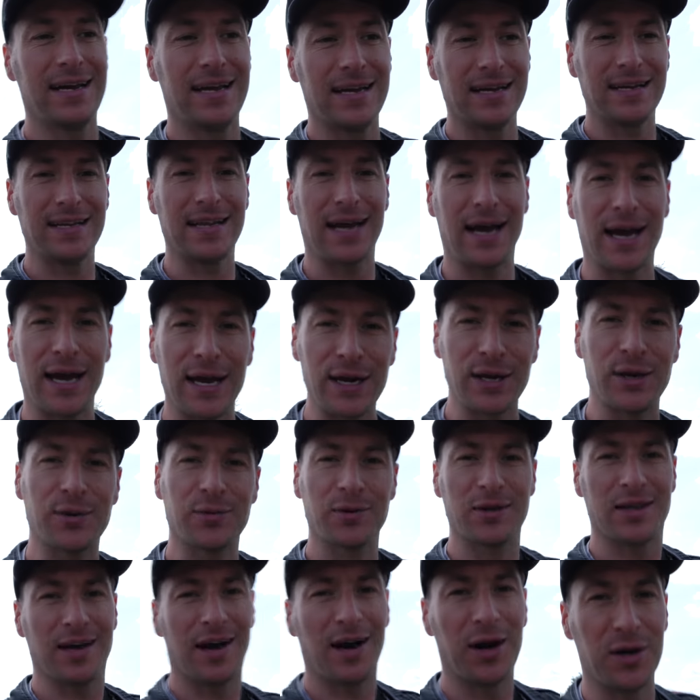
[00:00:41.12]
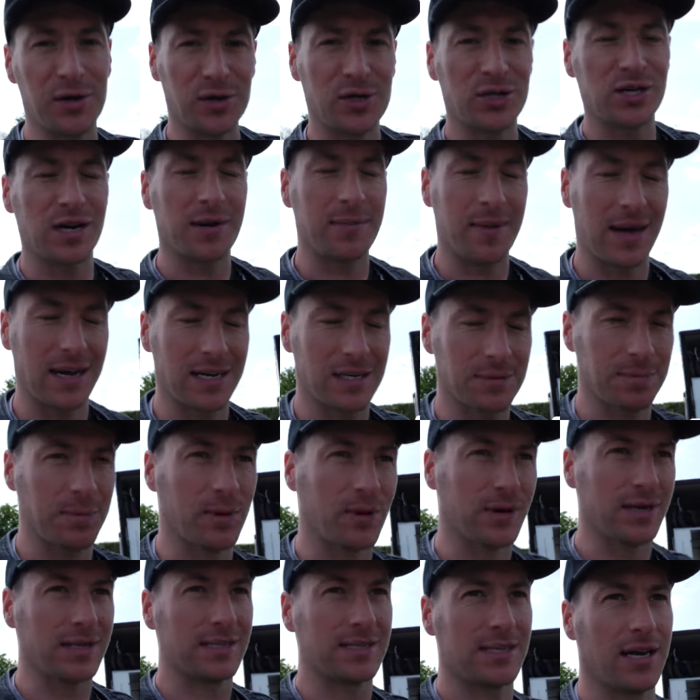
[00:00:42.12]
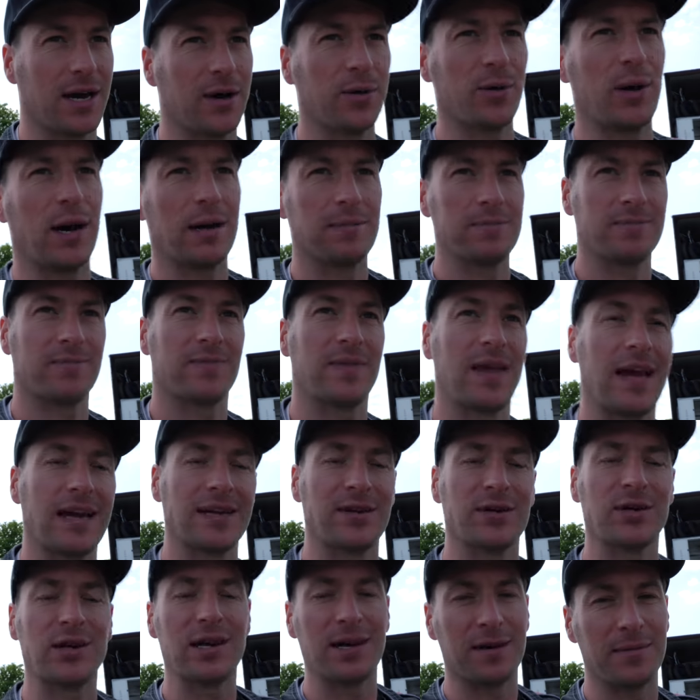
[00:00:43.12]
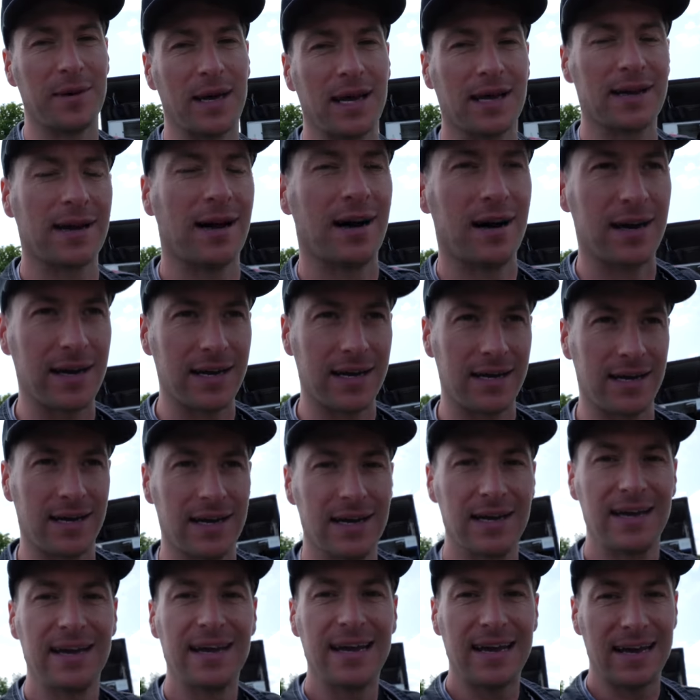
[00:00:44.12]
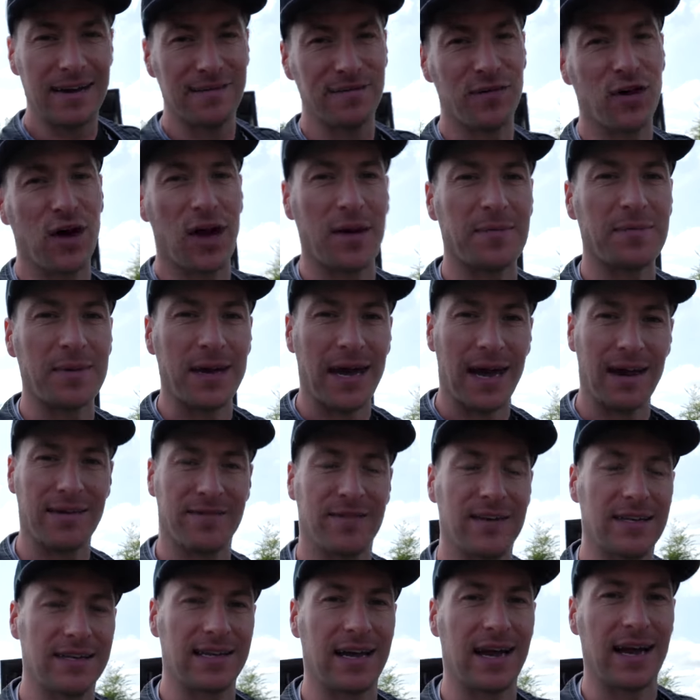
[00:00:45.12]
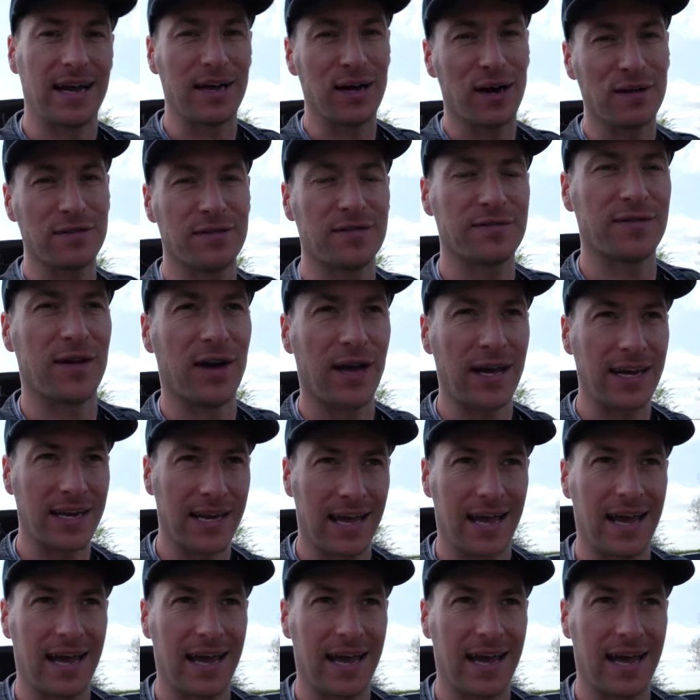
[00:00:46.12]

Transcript: and a day with the whole Shot MX boys. So they do a little bit of karting, invited me out for the day. I've invited